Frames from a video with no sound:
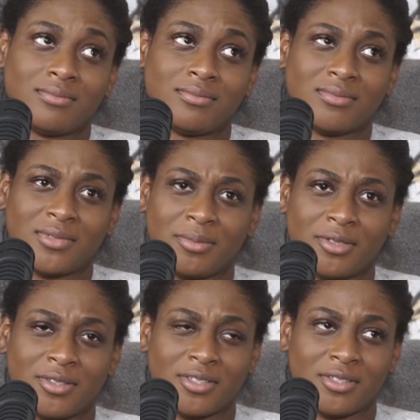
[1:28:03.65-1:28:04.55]
My
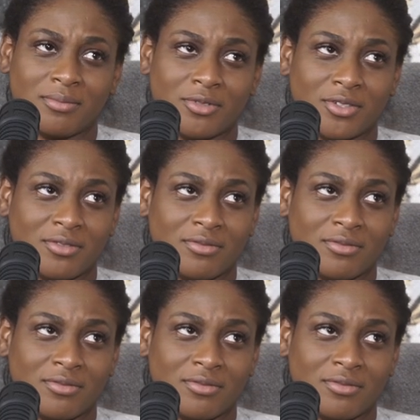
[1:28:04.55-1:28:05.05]
birthday's in before